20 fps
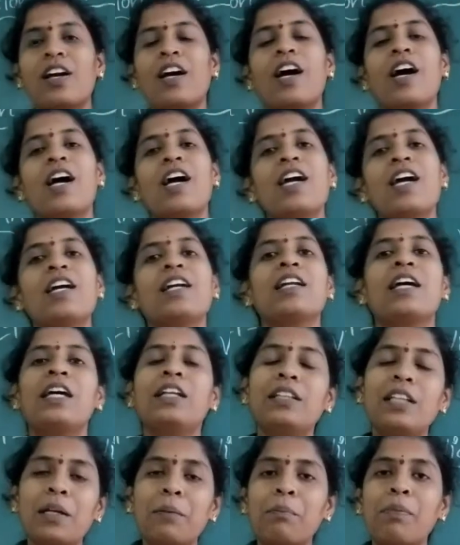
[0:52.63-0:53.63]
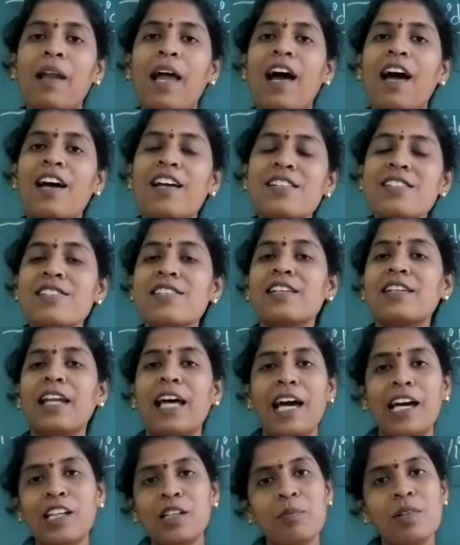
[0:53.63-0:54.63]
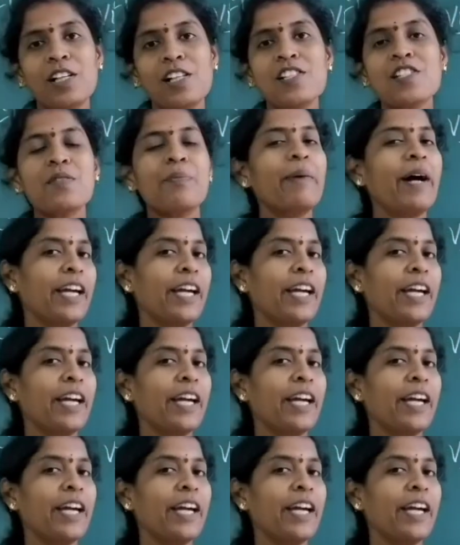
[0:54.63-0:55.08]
And in the plants and animals,